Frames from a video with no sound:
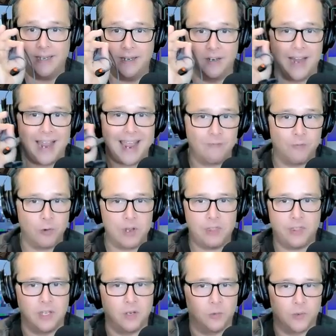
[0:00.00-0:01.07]
hear
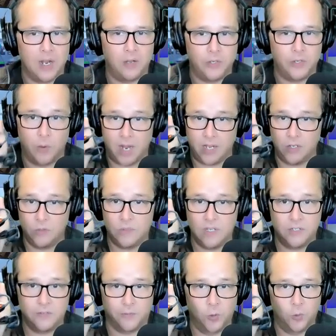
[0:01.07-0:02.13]
everything around you. I use
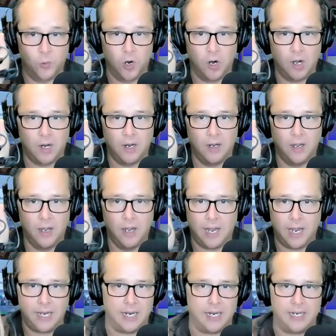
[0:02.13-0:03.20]
these for work,
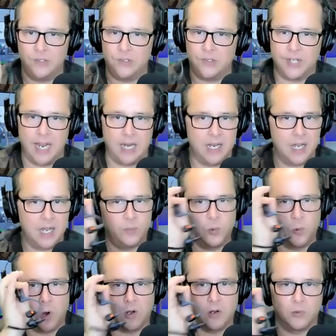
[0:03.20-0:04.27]
and I can stand up,
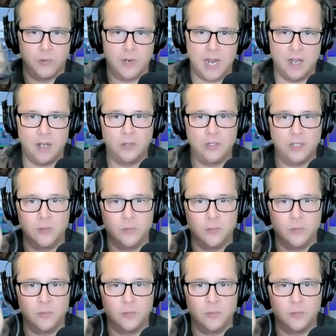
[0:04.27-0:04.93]
walk around